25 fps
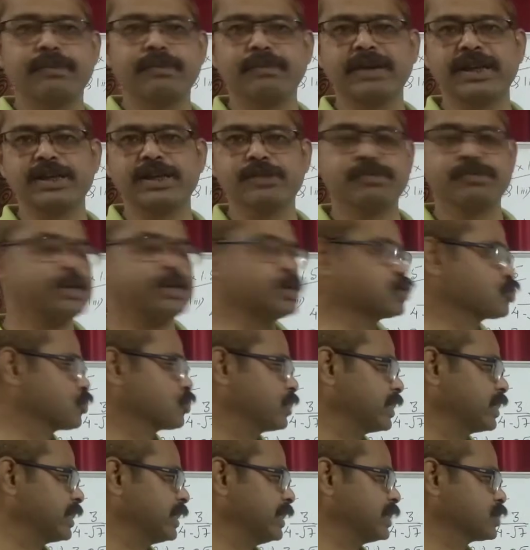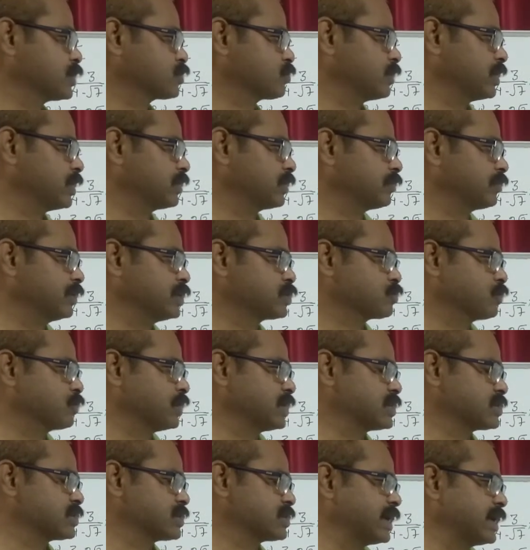a minus b whole square, a square, 3
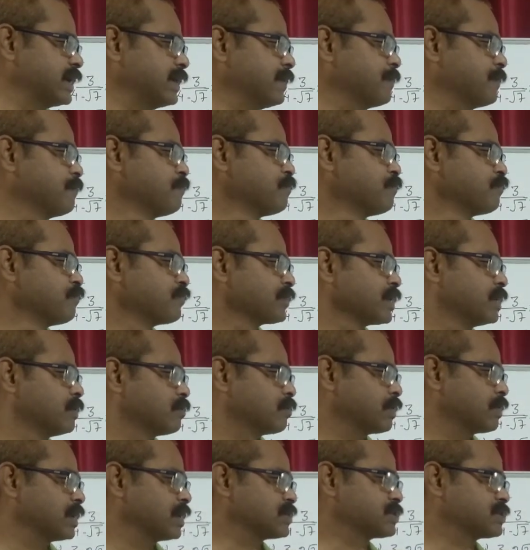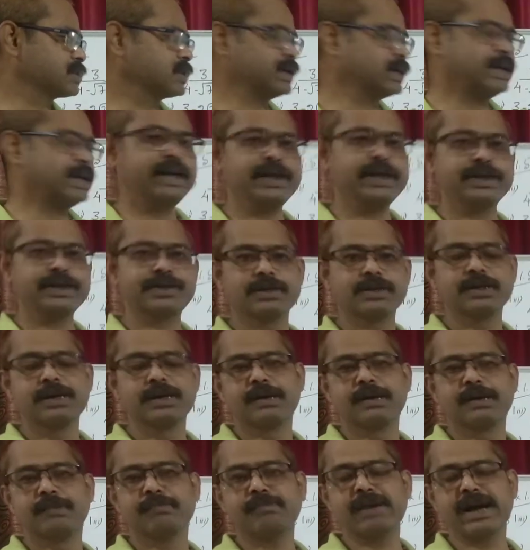square is 9 plus
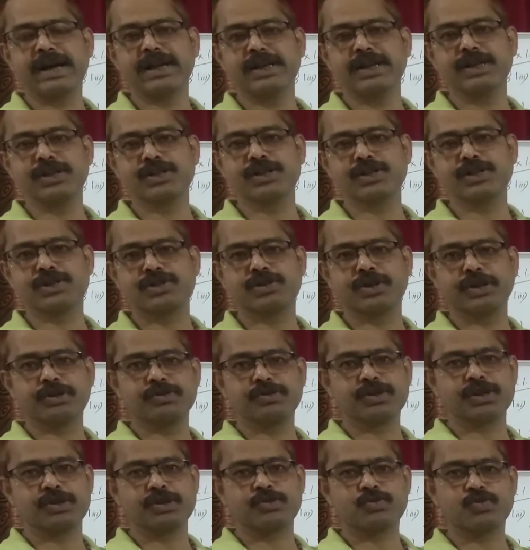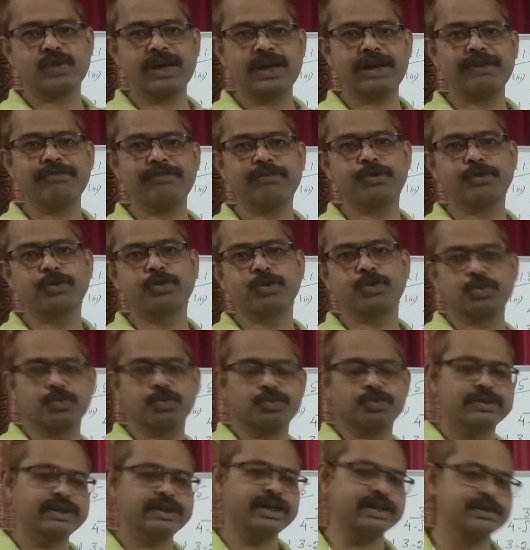8 minus 3 to 12 root
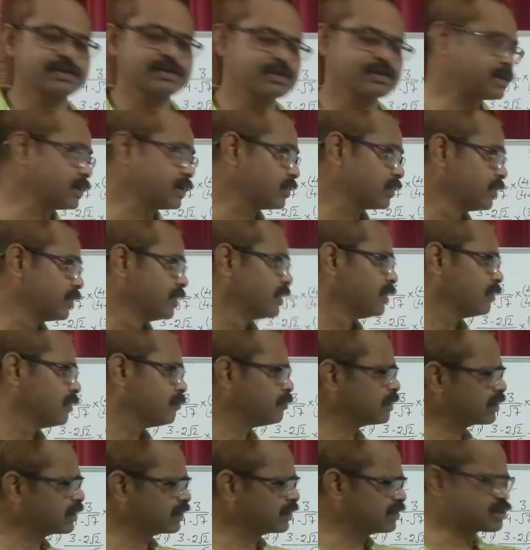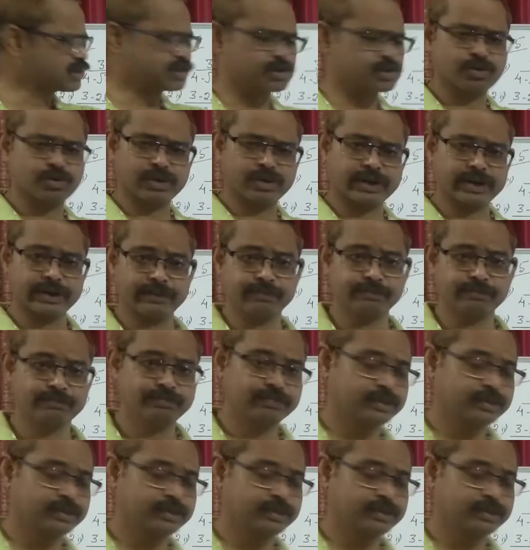2. That's but this is okay.